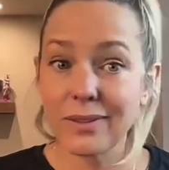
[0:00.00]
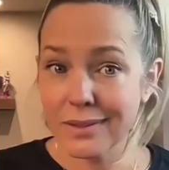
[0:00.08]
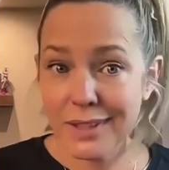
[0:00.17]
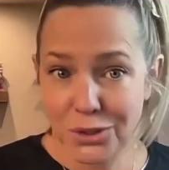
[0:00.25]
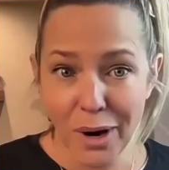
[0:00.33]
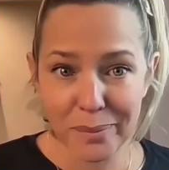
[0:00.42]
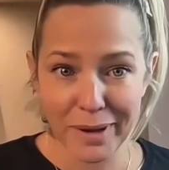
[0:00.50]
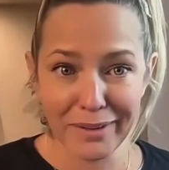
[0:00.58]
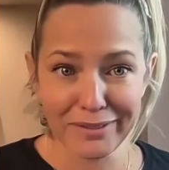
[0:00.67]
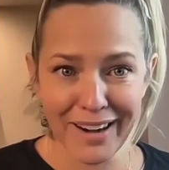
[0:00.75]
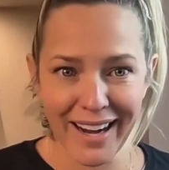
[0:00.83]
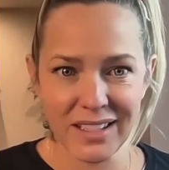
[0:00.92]
the trauma,
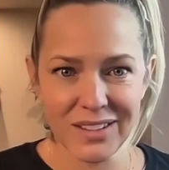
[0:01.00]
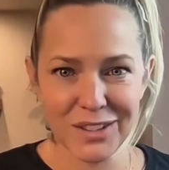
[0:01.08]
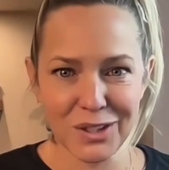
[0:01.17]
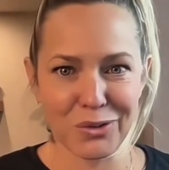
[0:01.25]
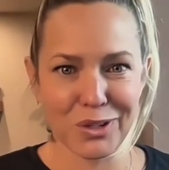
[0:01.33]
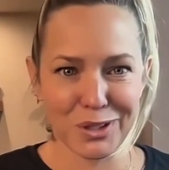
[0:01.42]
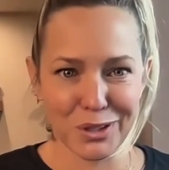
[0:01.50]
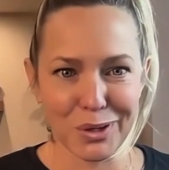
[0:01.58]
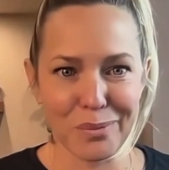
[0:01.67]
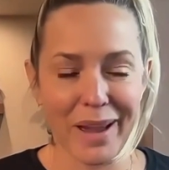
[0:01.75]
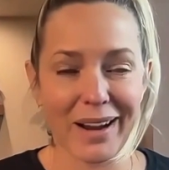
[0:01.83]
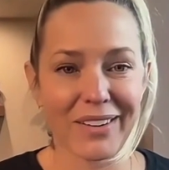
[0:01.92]
right? So we circle
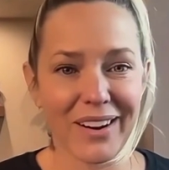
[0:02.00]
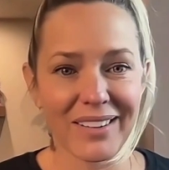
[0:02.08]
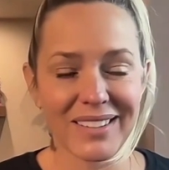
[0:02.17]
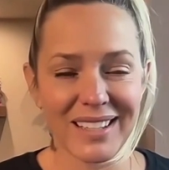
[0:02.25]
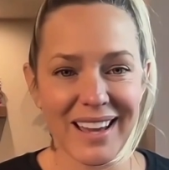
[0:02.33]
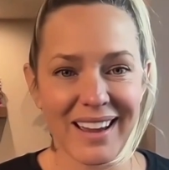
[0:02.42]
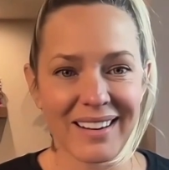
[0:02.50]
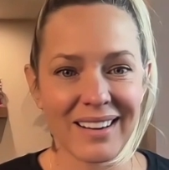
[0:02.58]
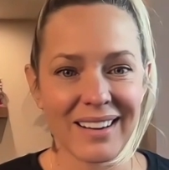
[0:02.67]
back around to that.